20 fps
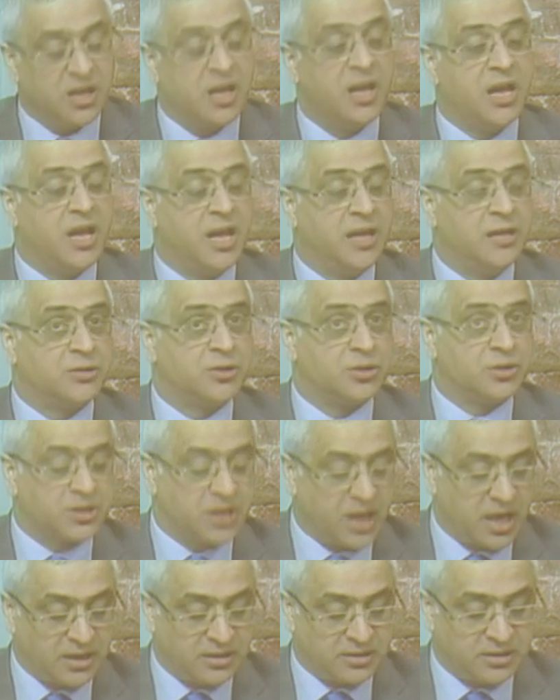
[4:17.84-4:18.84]
in
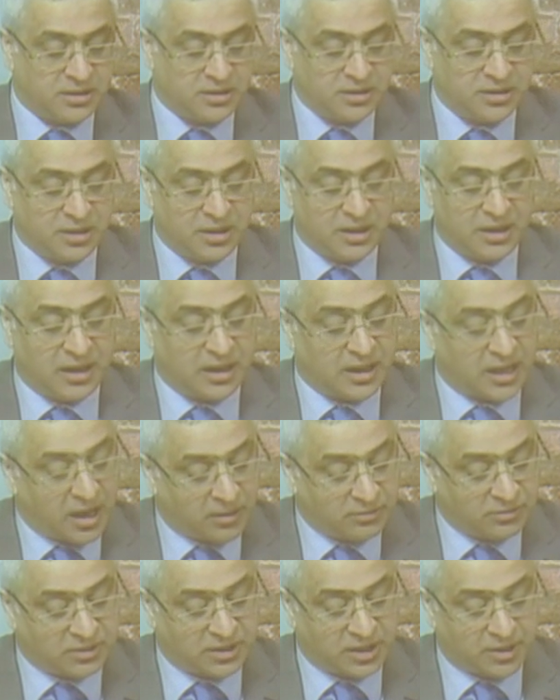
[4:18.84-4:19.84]
society
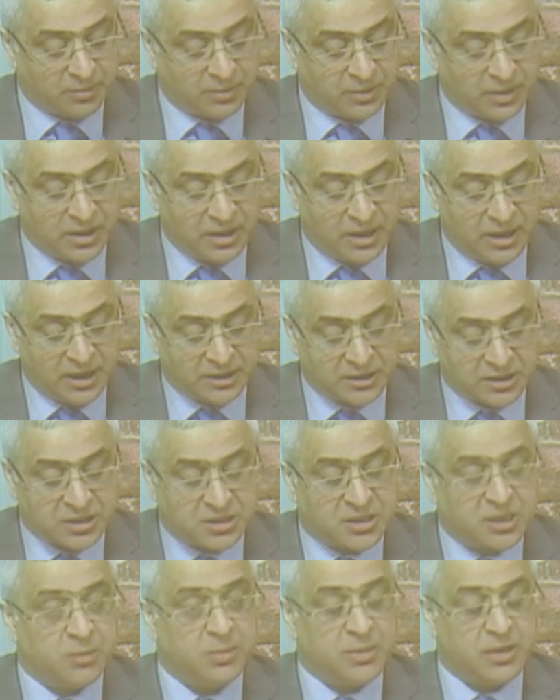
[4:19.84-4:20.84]
around them. It is
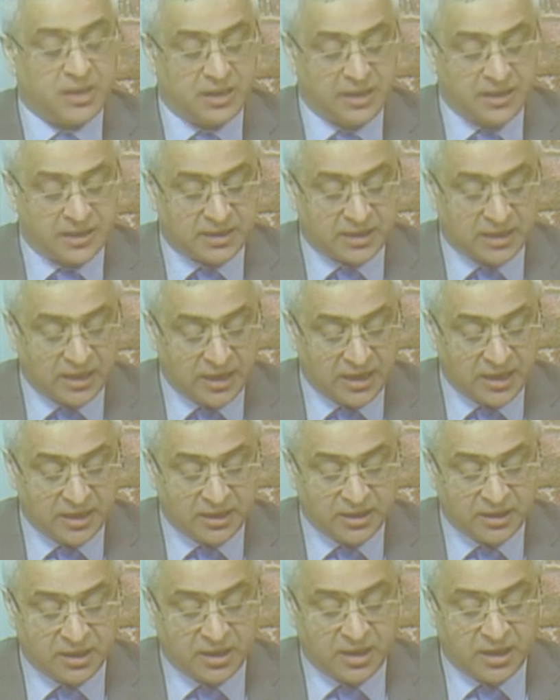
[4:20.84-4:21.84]
similarly clear
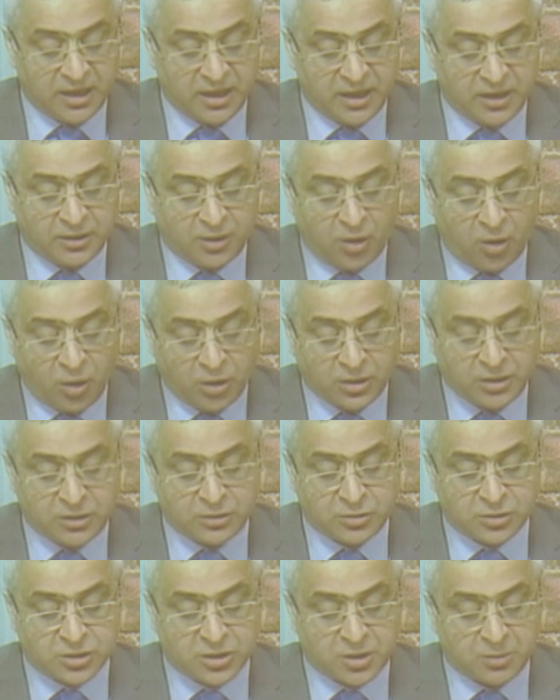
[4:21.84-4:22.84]
in order
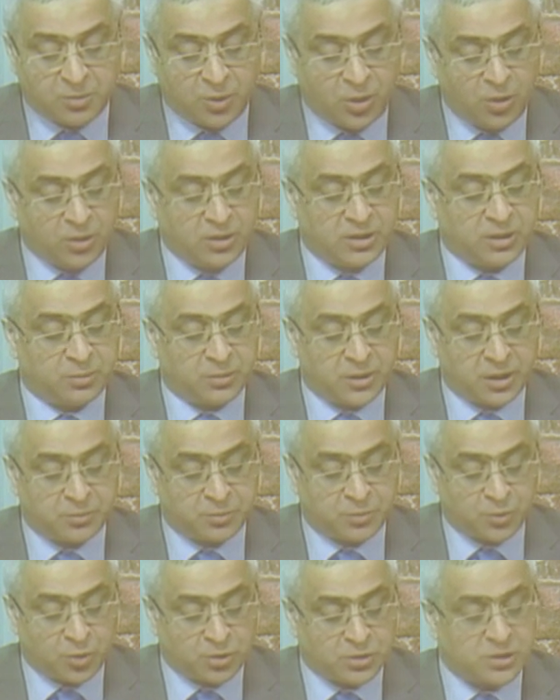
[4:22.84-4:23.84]
to support the
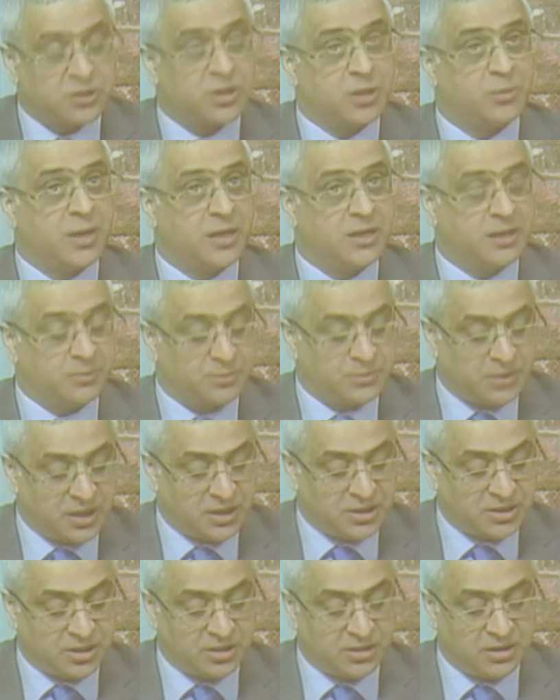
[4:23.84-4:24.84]
process of
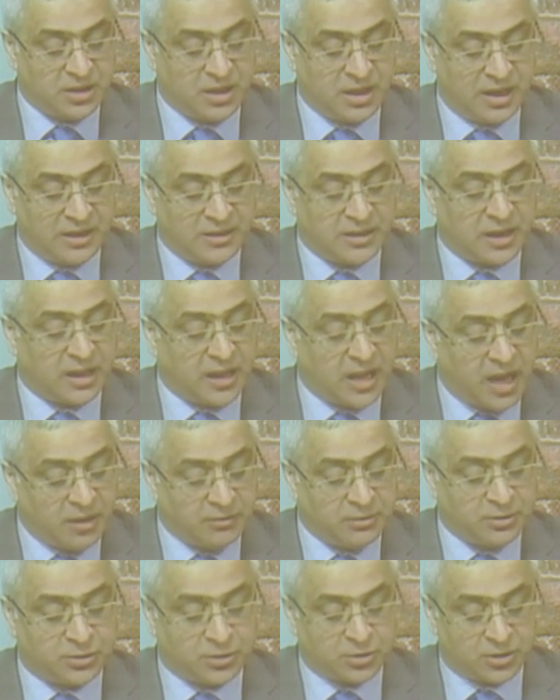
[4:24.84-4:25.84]
adaptation and allow
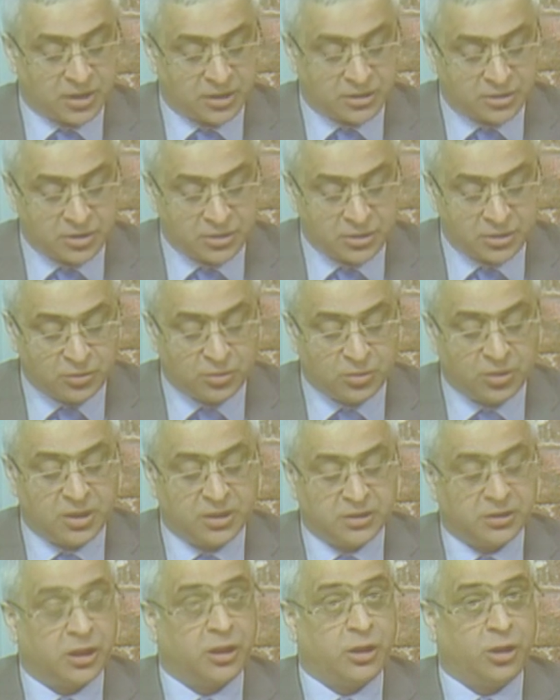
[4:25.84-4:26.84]
it to continue,
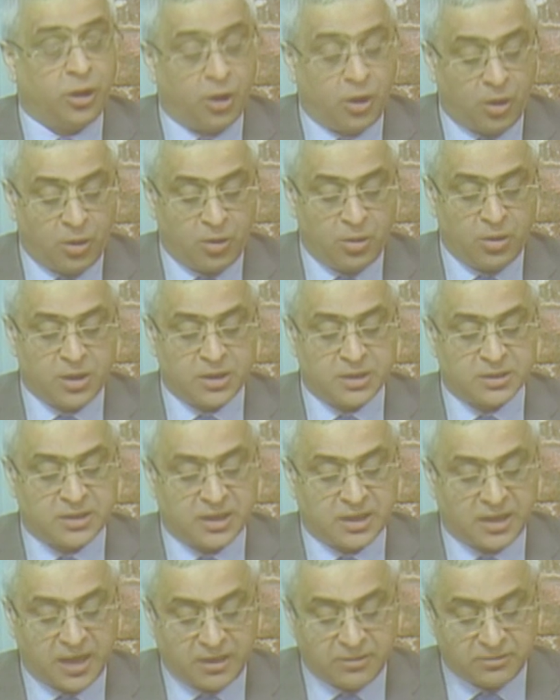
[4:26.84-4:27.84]
the law
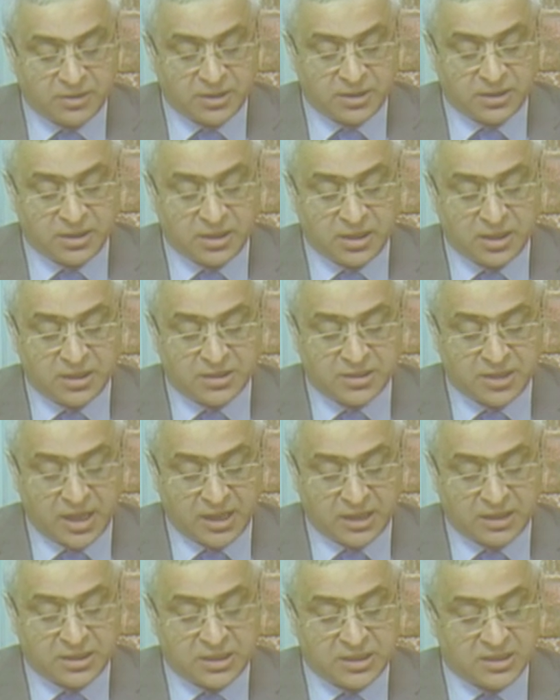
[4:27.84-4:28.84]
surrounding
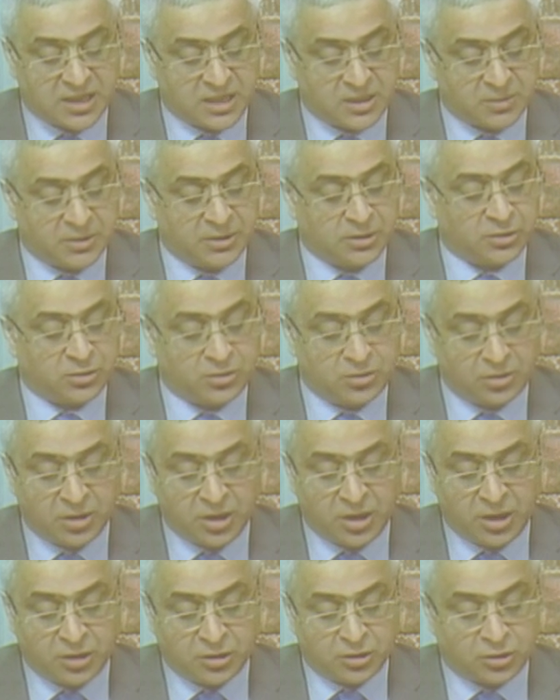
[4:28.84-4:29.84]
charities has been
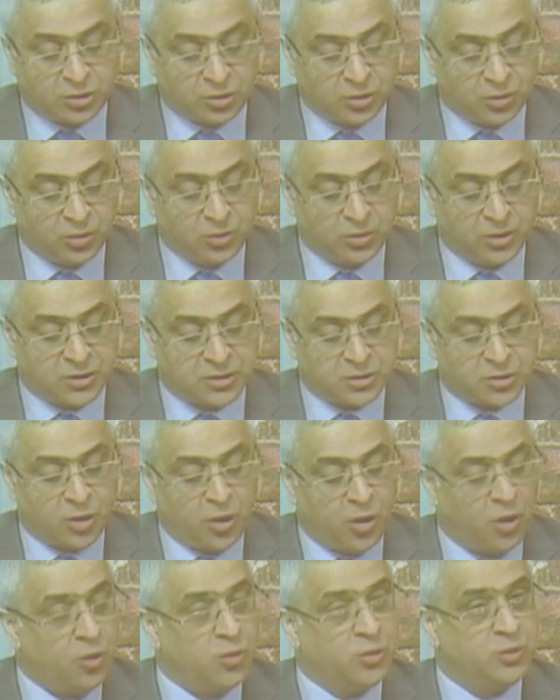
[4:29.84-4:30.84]
through its
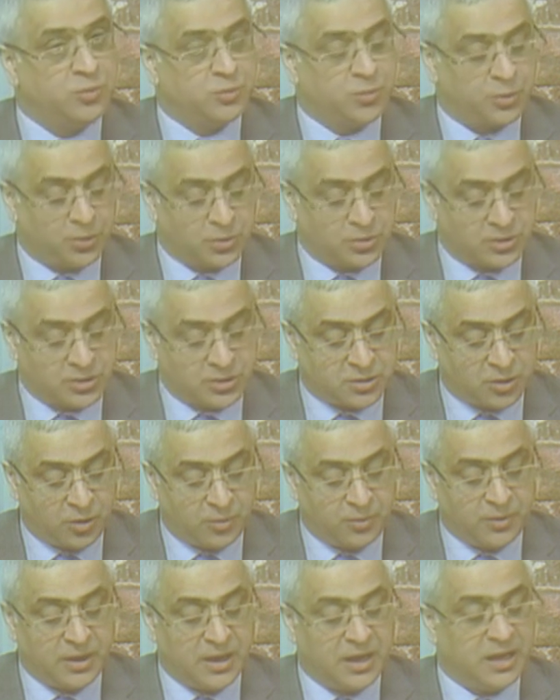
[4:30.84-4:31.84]
own process
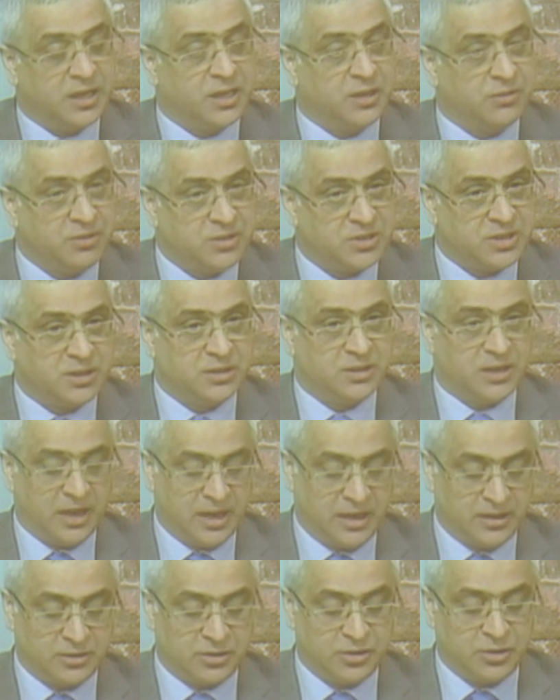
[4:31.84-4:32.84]
of revision
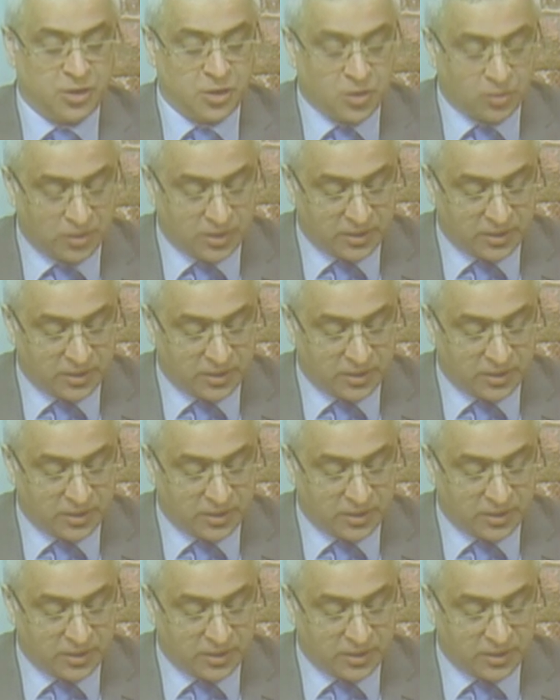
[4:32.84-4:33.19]
and renewal.